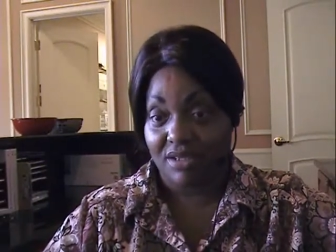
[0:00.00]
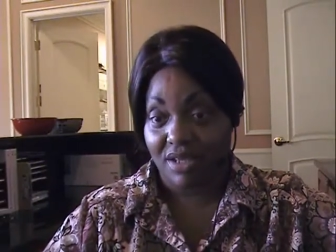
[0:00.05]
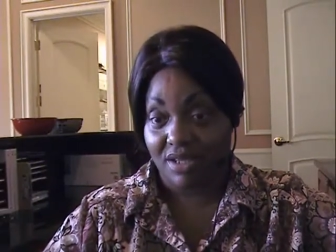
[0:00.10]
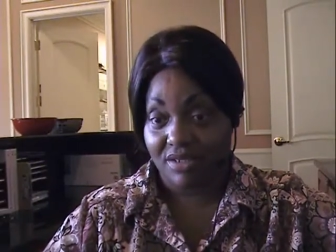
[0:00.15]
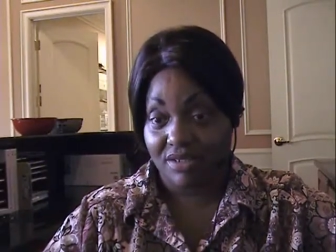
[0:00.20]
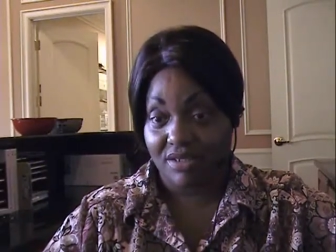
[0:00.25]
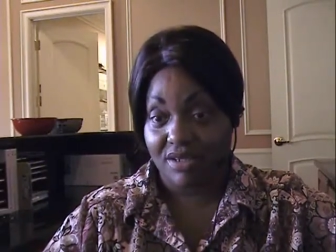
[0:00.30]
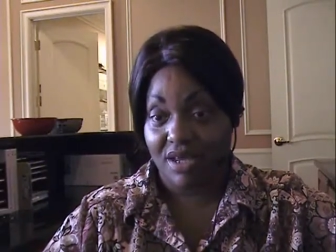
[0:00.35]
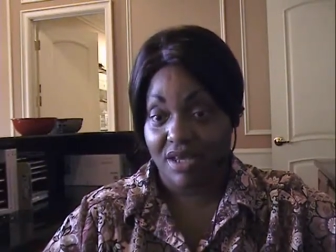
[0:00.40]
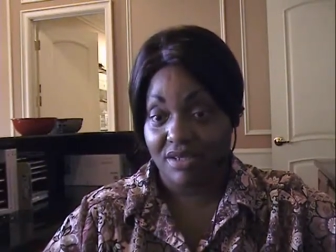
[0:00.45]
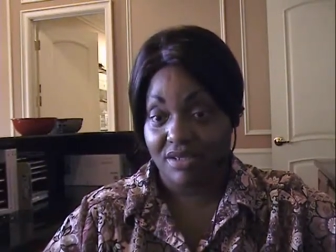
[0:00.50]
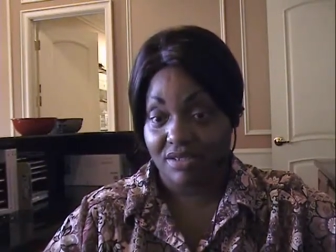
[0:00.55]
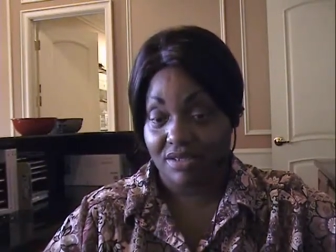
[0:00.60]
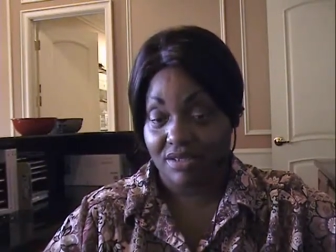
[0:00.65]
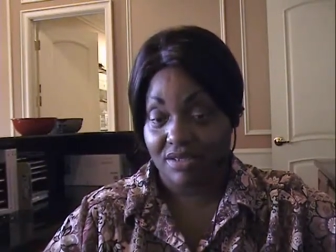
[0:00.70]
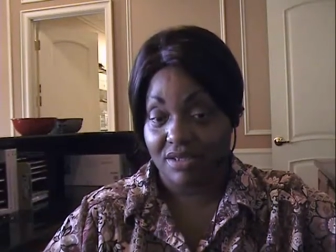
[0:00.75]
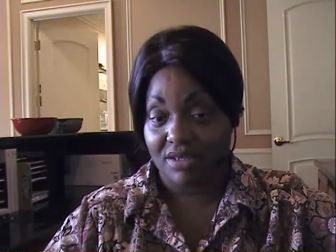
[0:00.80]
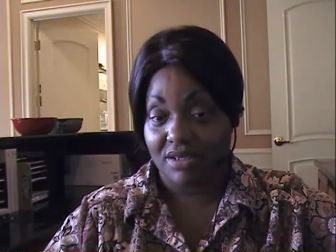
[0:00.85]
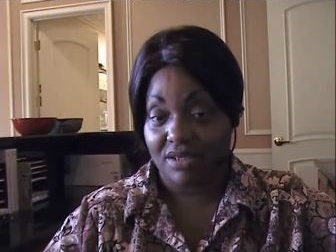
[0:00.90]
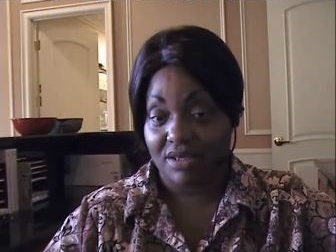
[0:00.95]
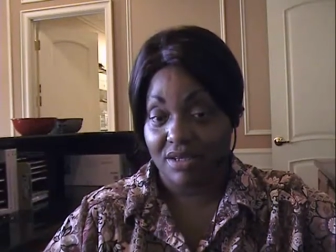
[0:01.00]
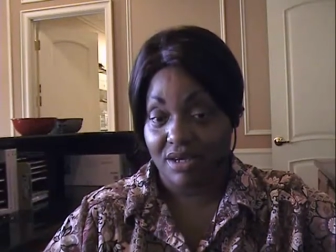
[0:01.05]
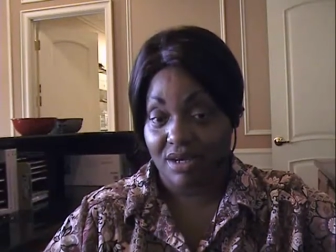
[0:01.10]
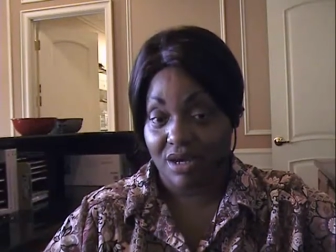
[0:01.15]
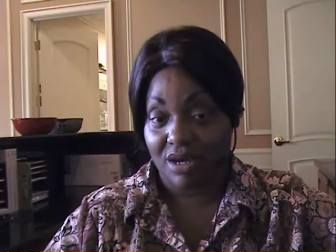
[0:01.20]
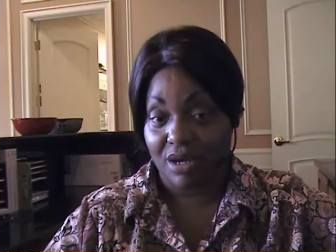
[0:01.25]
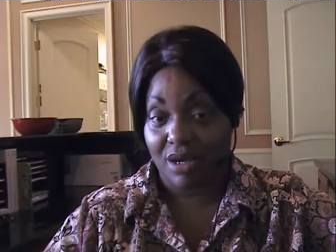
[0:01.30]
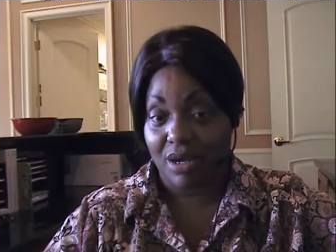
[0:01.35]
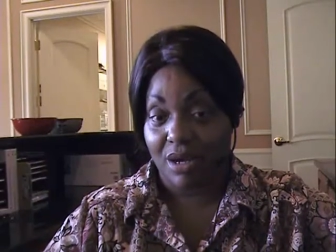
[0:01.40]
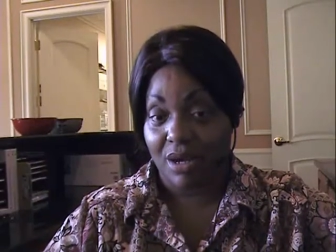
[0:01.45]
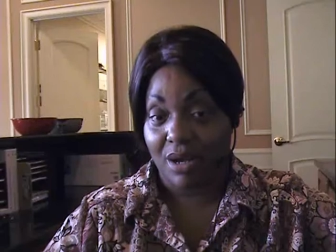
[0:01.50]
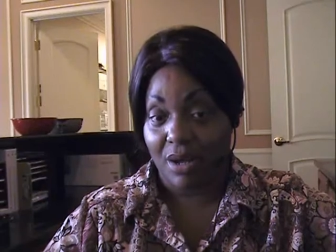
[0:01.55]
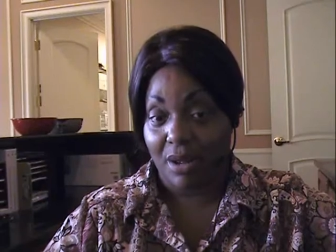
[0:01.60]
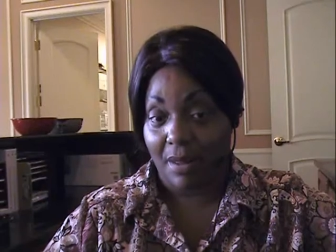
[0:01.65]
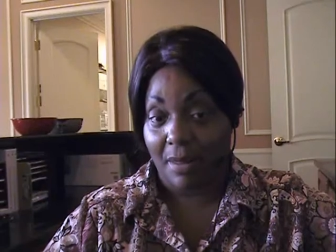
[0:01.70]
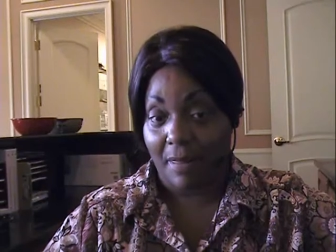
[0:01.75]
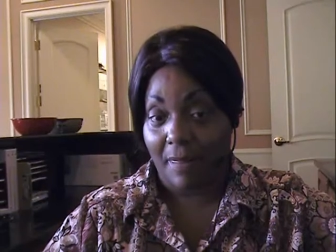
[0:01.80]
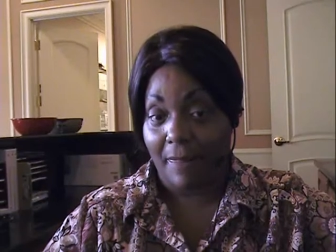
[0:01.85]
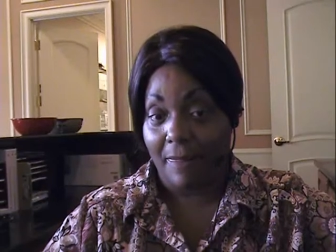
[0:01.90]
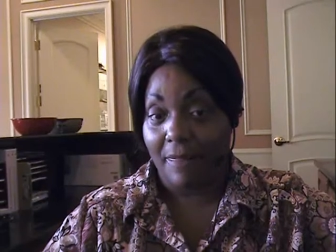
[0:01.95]
That's nice.
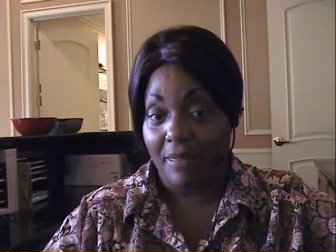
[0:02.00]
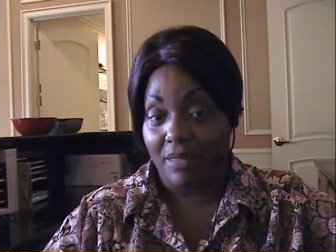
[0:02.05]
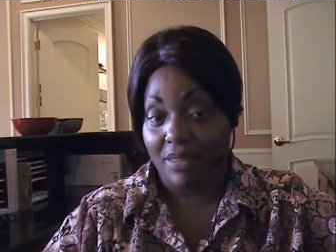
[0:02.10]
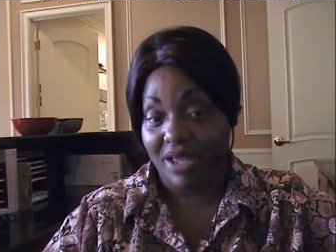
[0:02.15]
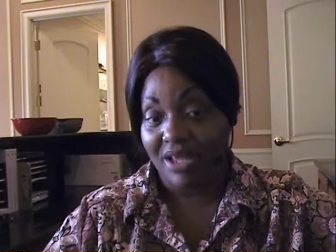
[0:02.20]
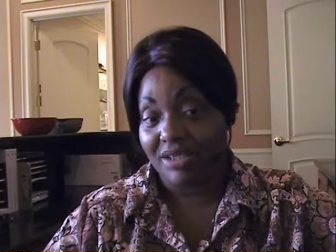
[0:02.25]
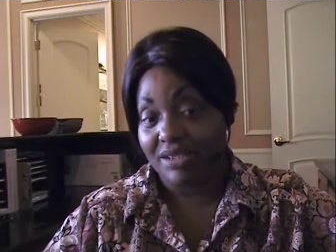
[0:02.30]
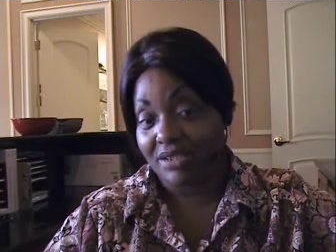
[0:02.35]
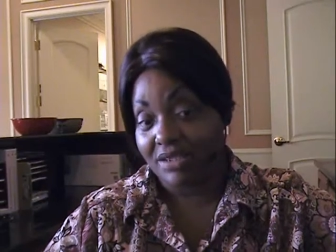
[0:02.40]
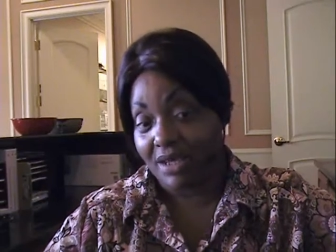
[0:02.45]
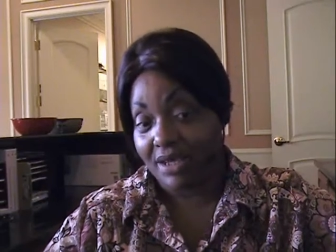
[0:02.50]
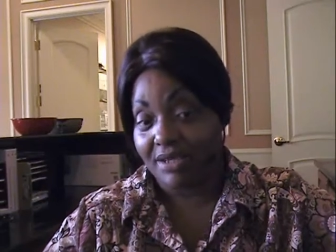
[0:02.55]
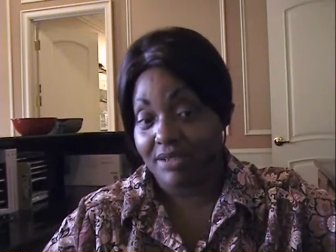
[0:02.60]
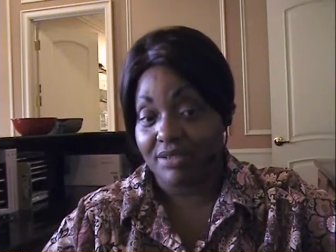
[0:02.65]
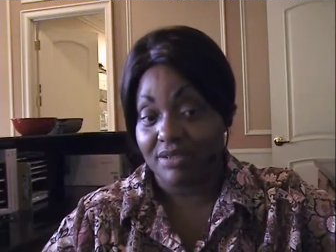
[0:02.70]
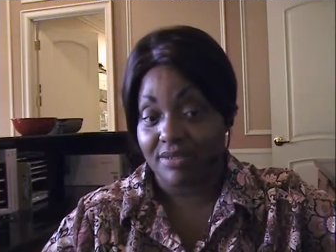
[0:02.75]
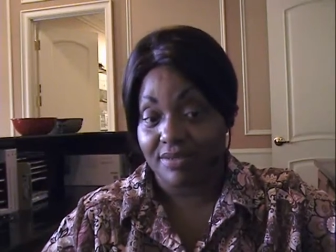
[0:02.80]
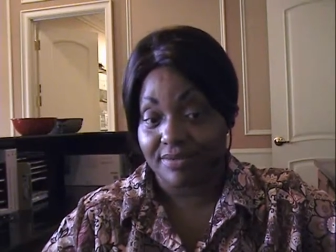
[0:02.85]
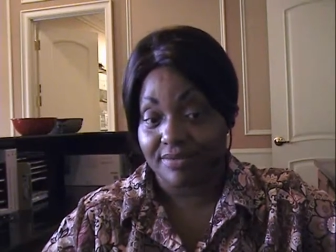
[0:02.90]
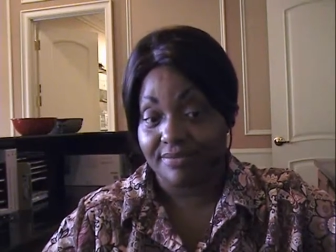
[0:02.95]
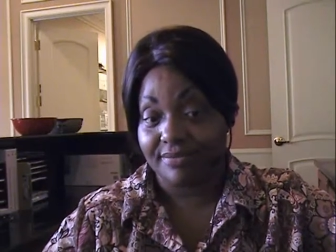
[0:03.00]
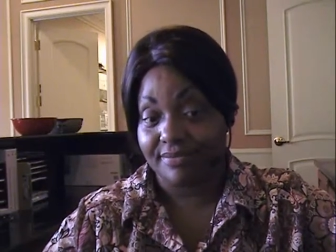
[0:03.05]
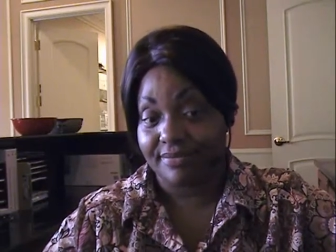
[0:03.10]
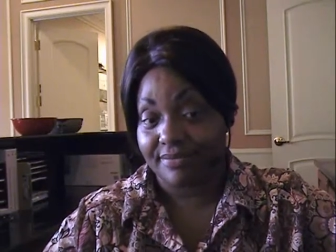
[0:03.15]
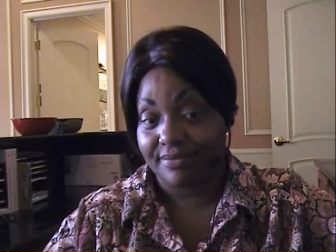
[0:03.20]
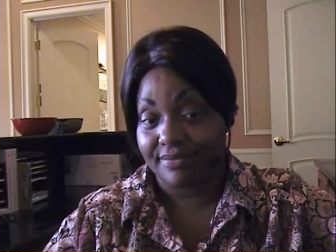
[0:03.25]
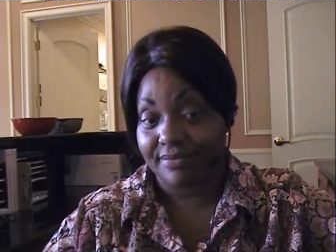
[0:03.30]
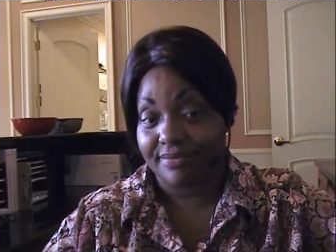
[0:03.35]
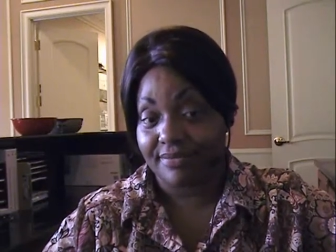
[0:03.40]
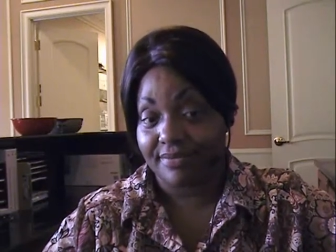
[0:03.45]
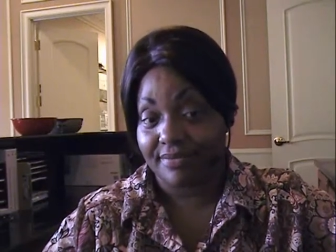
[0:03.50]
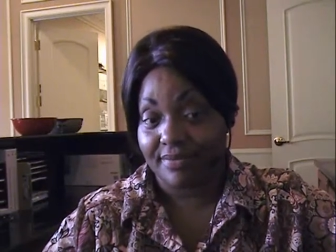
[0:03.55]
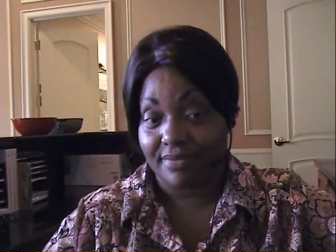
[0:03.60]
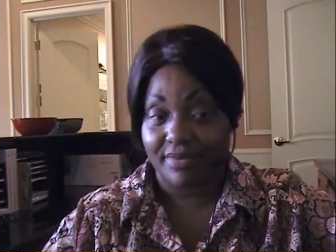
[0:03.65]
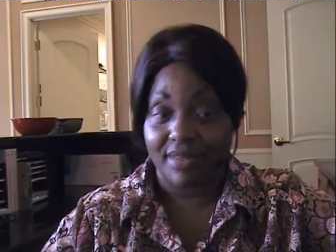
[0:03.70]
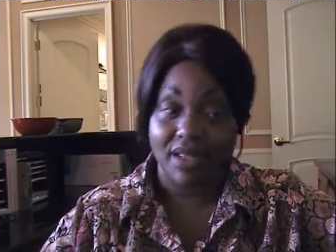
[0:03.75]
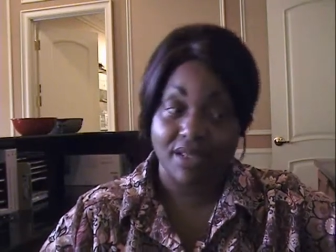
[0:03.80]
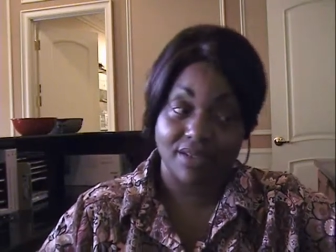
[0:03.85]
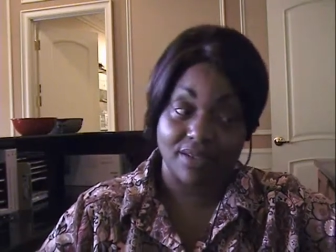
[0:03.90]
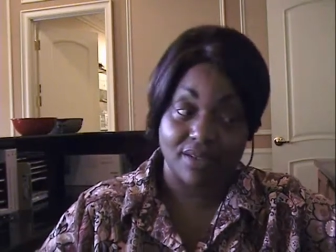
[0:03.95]
That's nice.
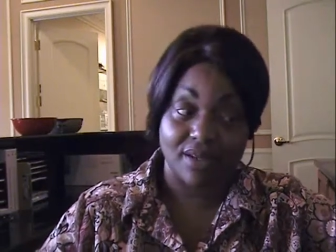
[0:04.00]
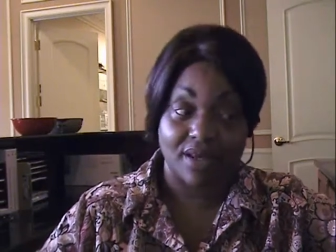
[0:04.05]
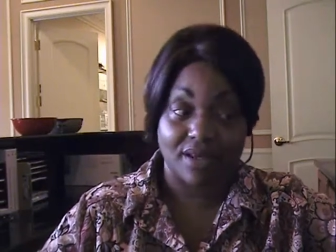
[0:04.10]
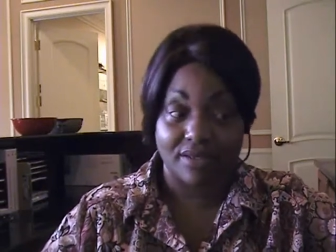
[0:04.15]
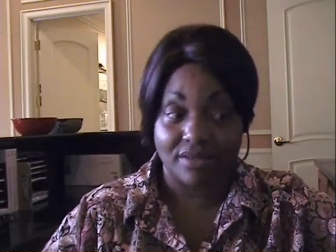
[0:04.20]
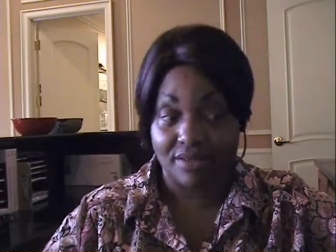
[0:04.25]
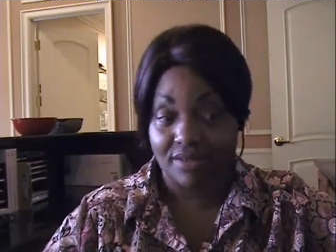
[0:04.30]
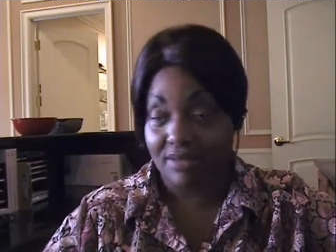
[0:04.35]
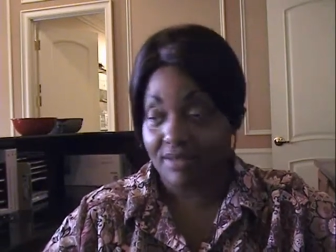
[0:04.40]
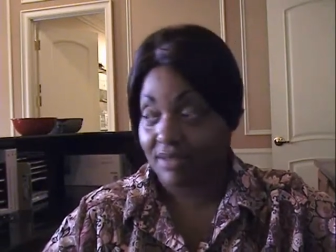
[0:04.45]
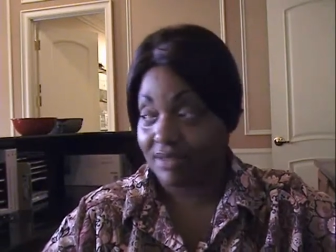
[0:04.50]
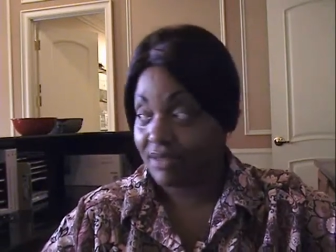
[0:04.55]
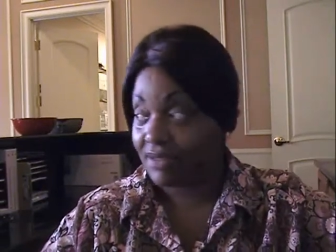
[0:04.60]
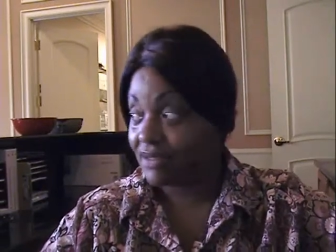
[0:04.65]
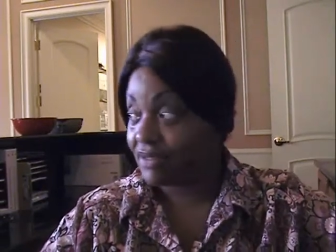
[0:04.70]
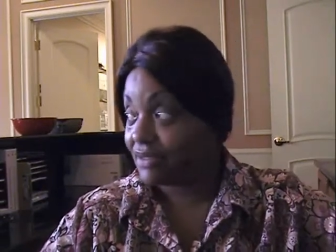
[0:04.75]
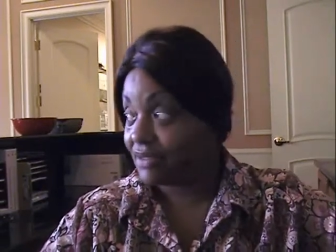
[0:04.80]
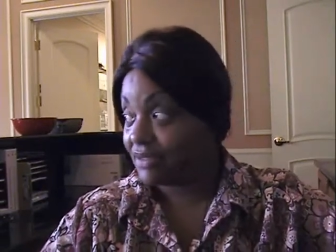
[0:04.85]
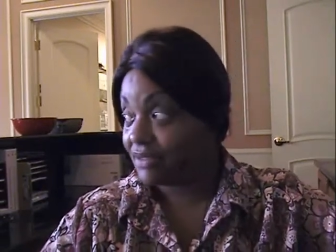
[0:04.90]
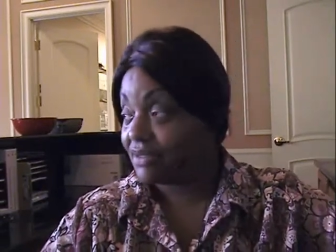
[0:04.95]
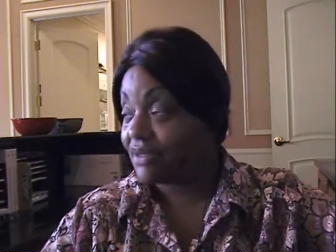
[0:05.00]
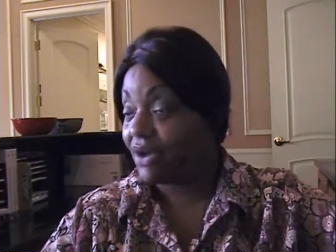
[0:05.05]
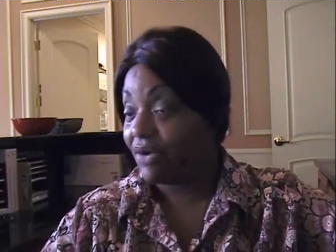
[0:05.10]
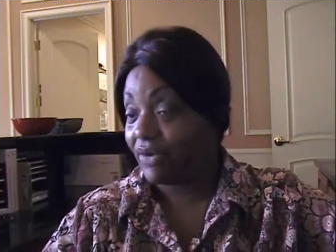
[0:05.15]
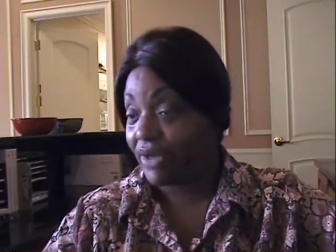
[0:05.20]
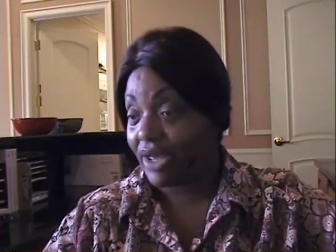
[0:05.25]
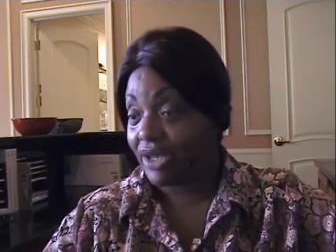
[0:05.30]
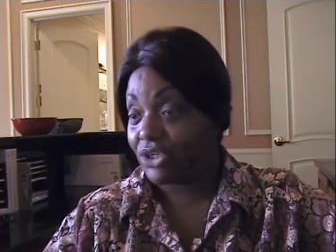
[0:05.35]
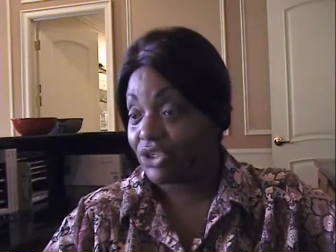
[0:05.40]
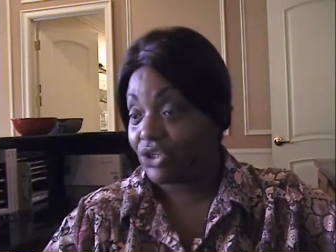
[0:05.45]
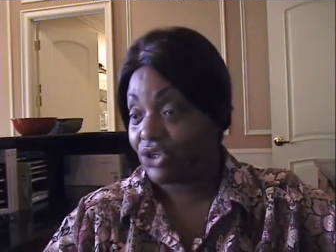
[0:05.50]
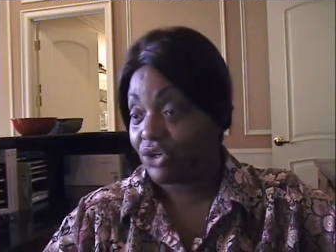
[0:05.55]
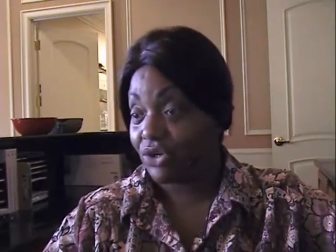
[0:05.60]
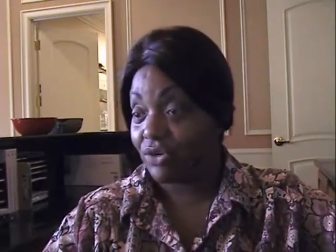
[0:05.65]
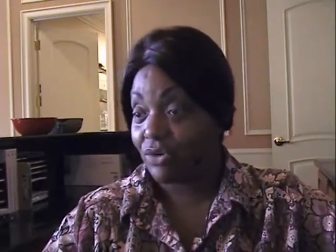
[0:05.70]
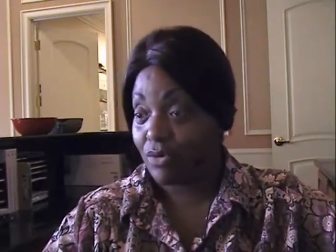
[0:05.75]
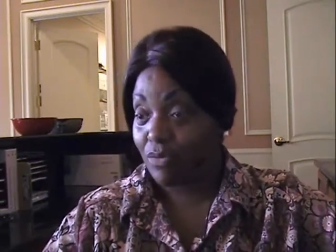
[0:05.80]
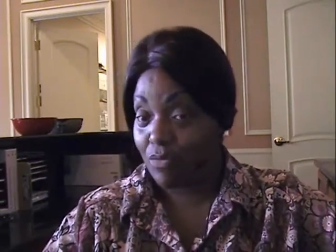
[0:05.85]
That's nice. Okay, sure.